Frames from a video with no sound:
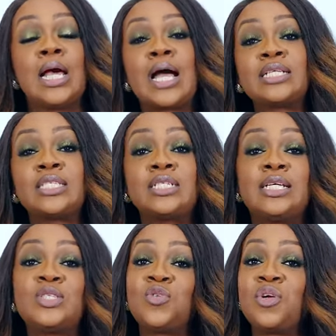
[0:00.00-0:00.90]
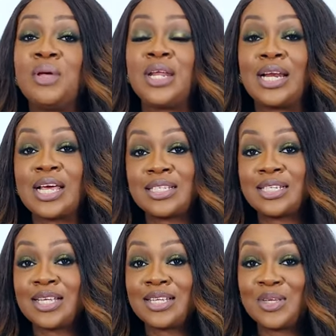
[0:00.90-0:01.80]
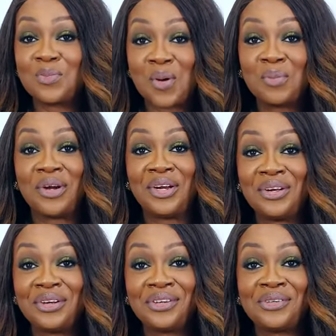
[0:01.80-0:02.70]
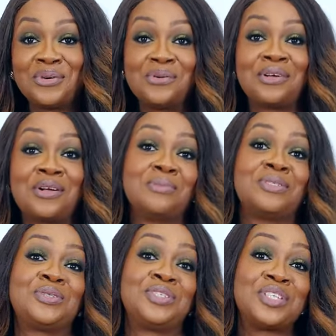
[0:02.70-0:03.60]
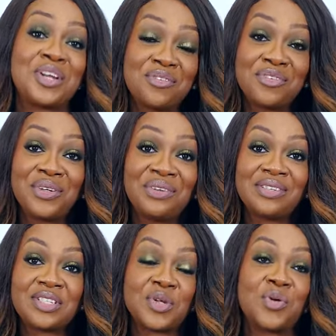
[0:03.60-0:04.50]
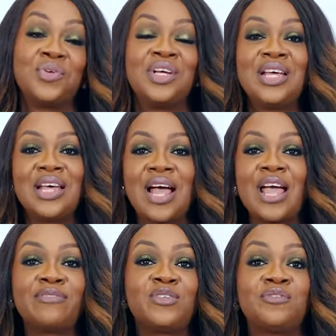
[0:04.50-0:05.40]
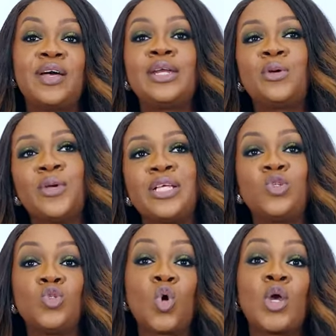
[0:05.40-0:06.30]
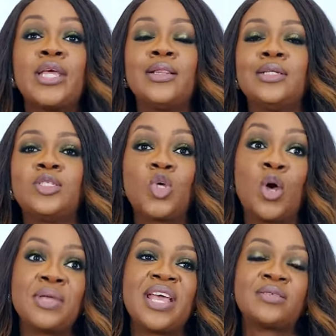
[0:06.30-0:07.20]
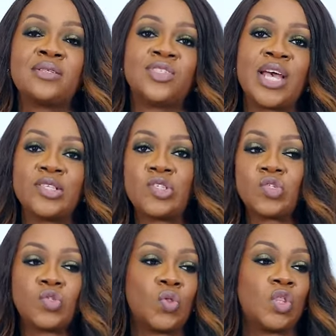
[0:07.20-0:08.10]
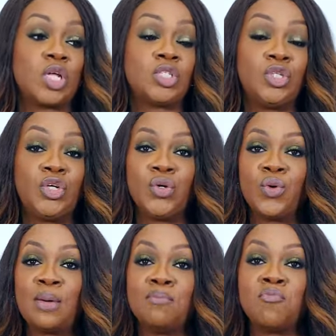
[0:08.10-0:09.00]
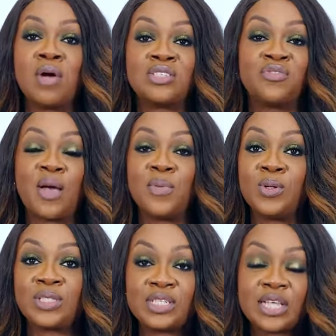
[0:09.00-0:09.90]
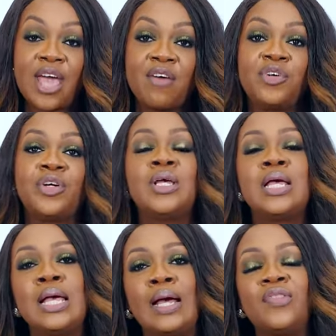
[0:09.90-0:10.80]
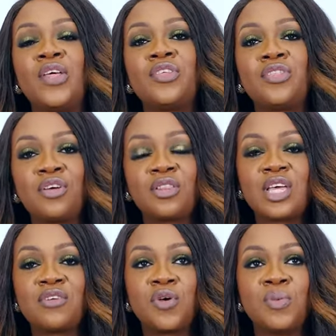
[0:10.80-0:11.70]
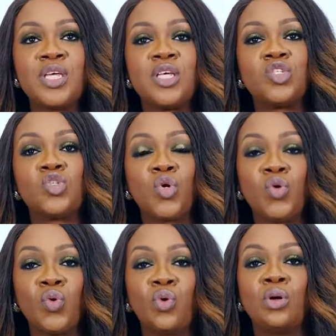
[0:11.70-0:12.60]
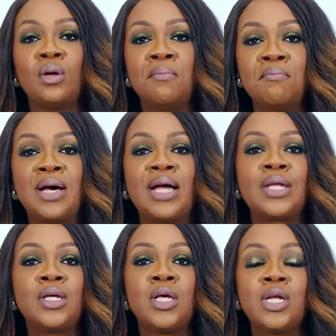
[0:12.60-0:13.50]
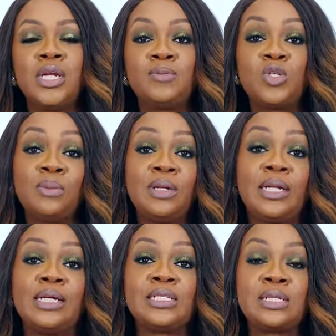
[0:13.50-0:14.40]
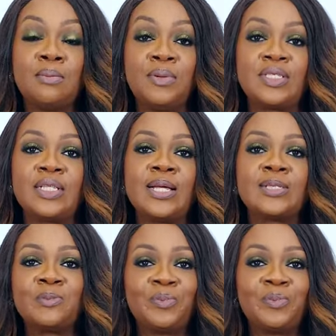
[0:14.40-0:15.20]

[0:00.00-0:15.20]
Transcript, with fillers: I still need to remain a classy, sassy mompreneur who comes to serve you. So I have to find a way to talk in the tummy exercises so that, you know, I'm as fabulous as ever. And then the third thing for me is to grow my Leap to Limitless business.